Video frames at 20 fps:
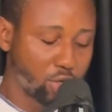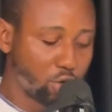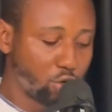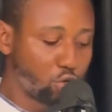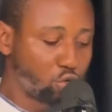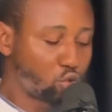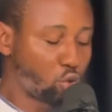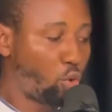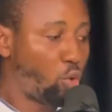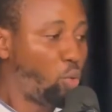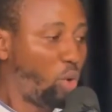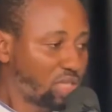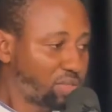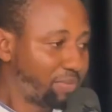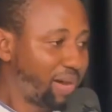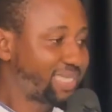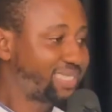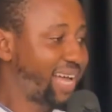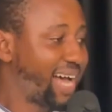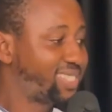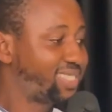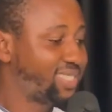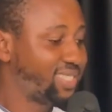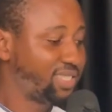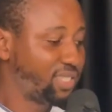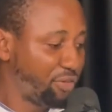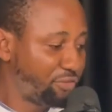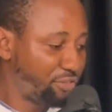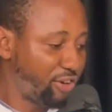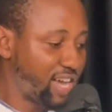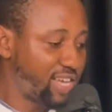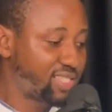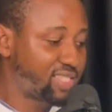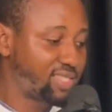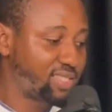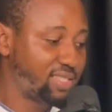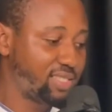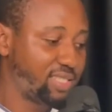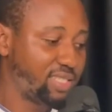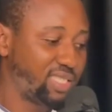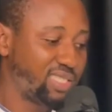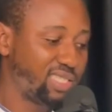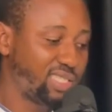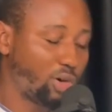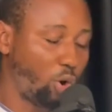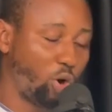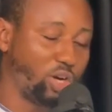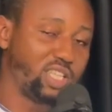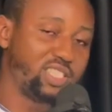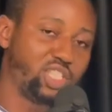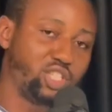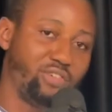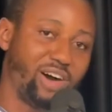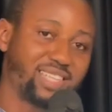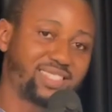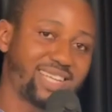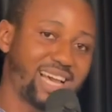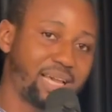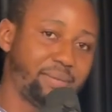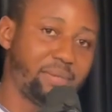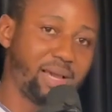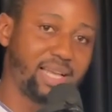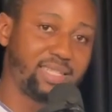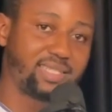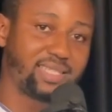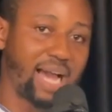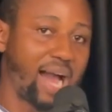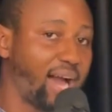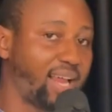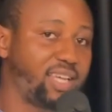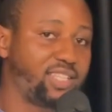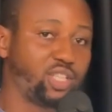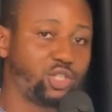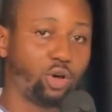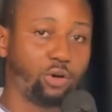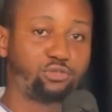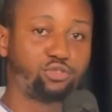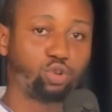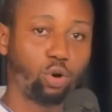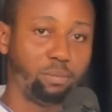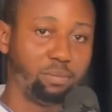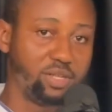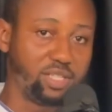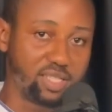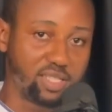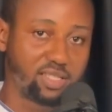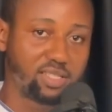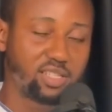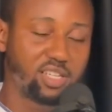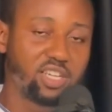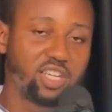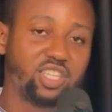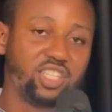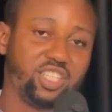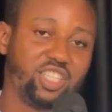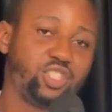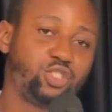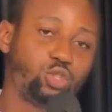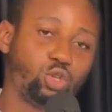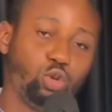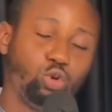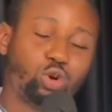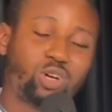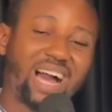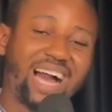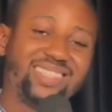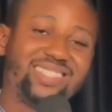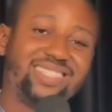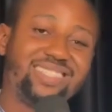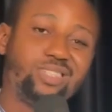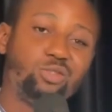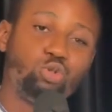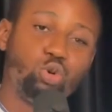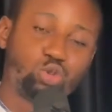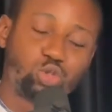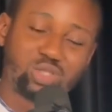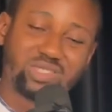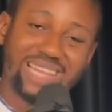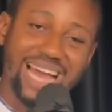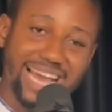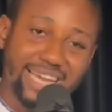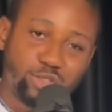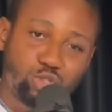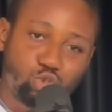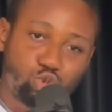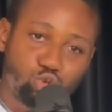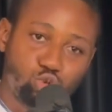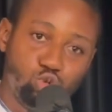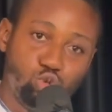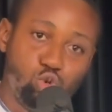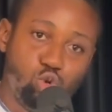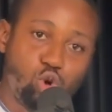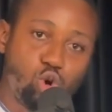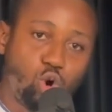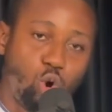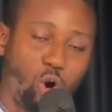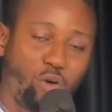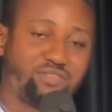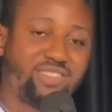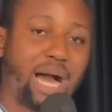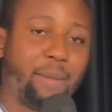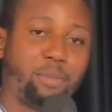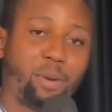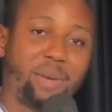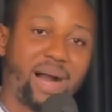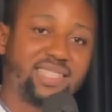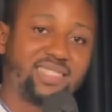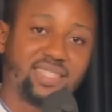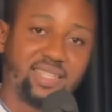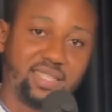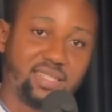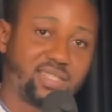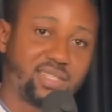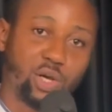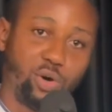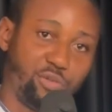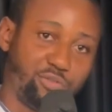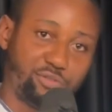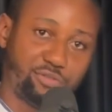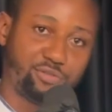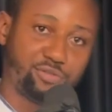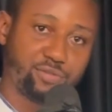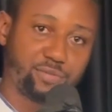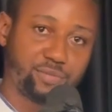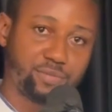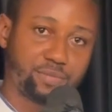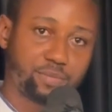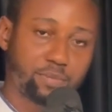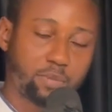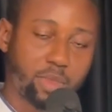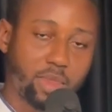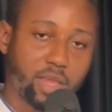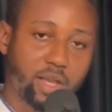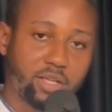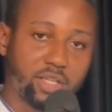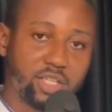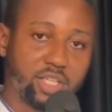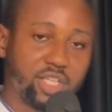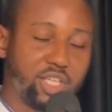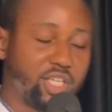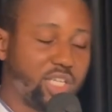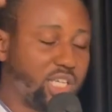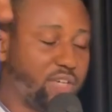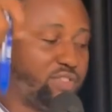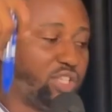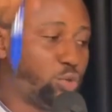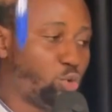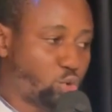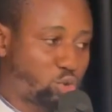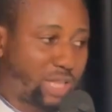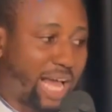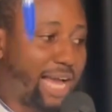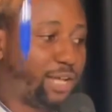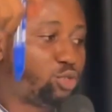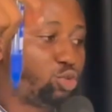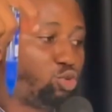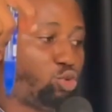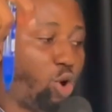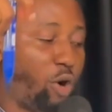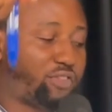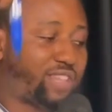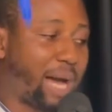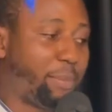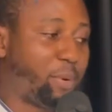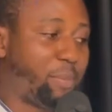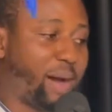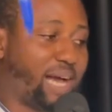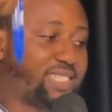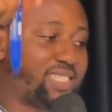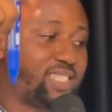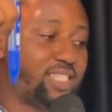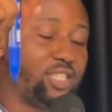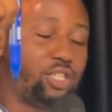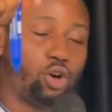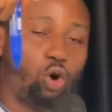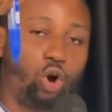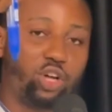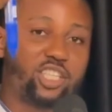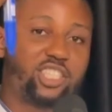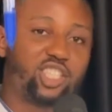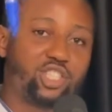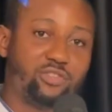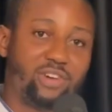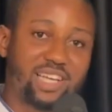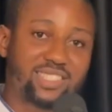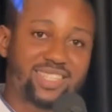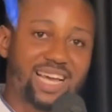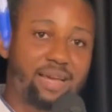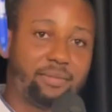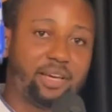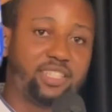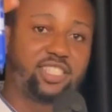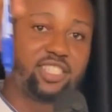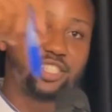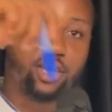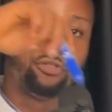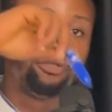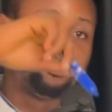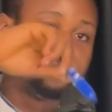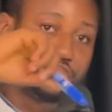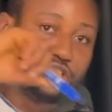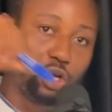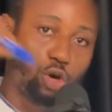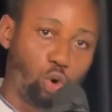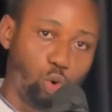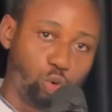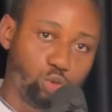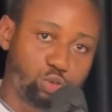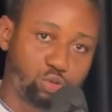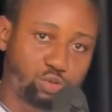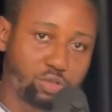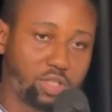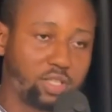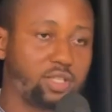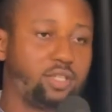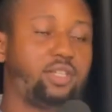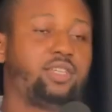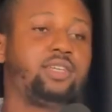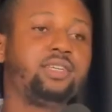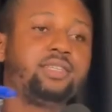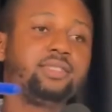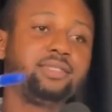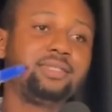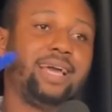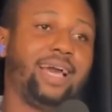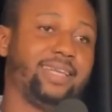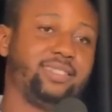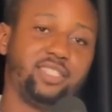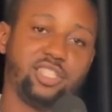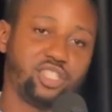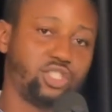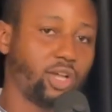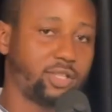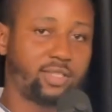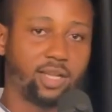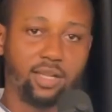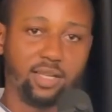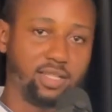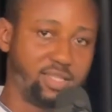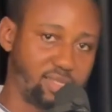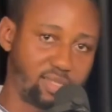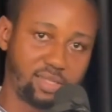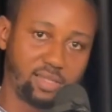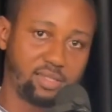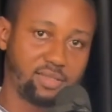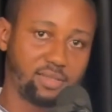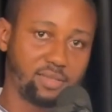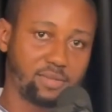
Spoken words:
So what matters in the difference on a deed of assignment and a deed of sublease is to look at the root title of that property itself. If the root title of that property on a deed of assignment is a freehold, then it's not a lease.